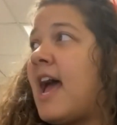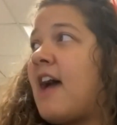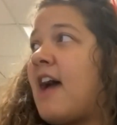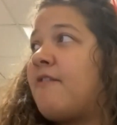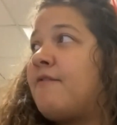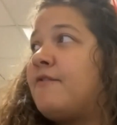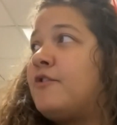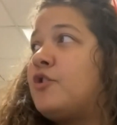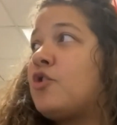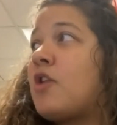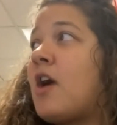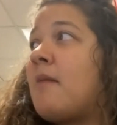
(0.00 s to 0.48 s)

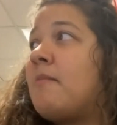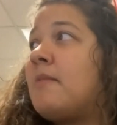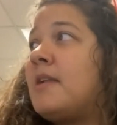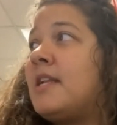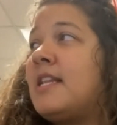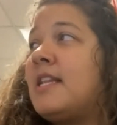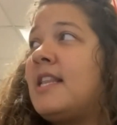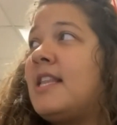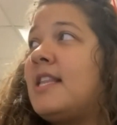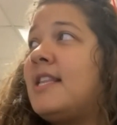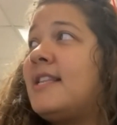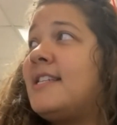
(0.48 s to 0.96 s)
I've dropped
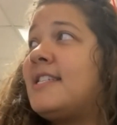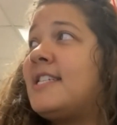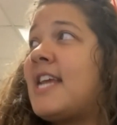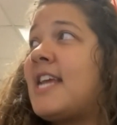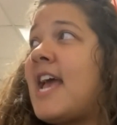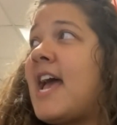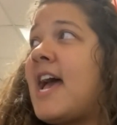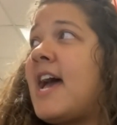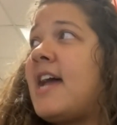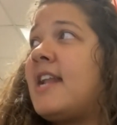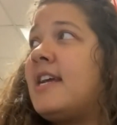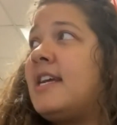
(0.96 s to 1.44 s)
it in the
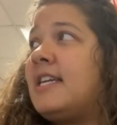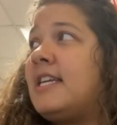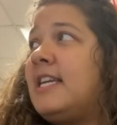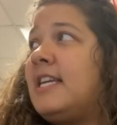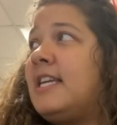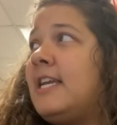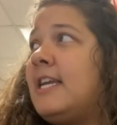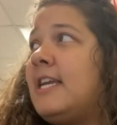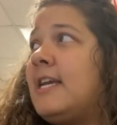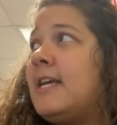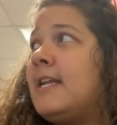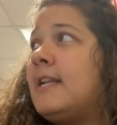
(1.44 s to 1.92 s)
chat
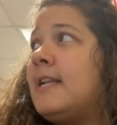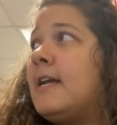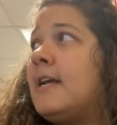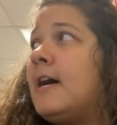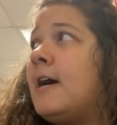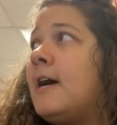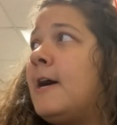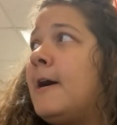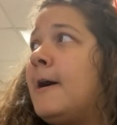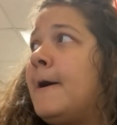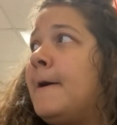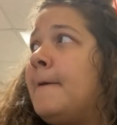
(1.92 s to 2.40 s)
again.
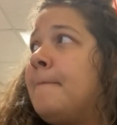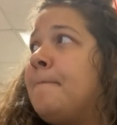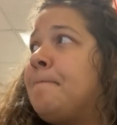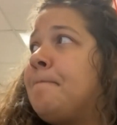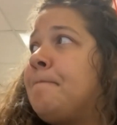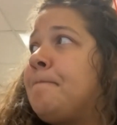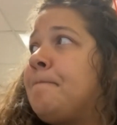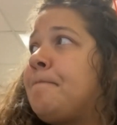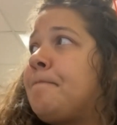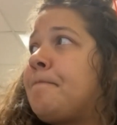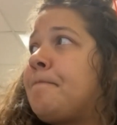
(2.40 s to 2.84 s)
Um,